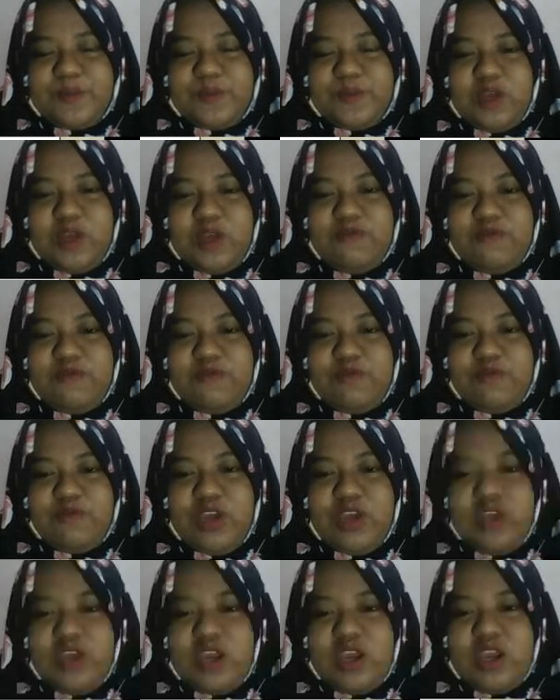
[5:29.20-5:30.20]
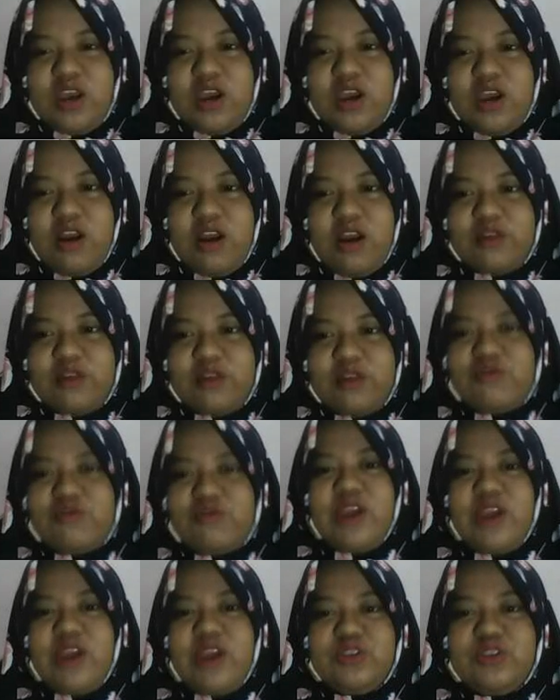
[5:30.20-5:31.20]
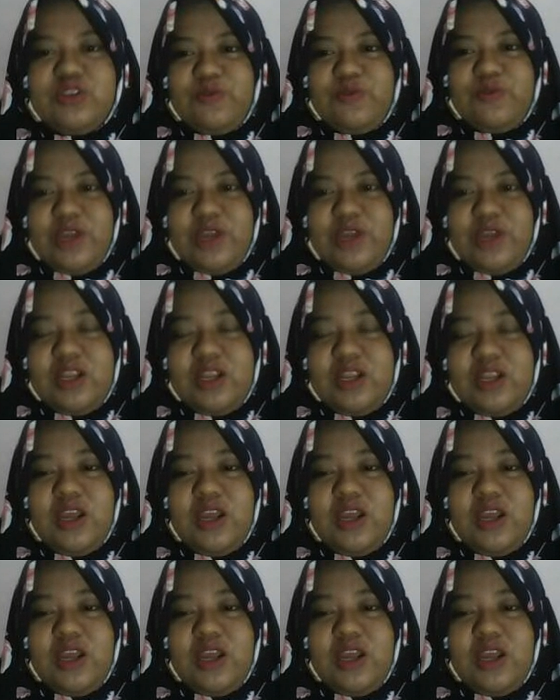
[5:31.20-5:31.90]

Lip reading: if we are trying to write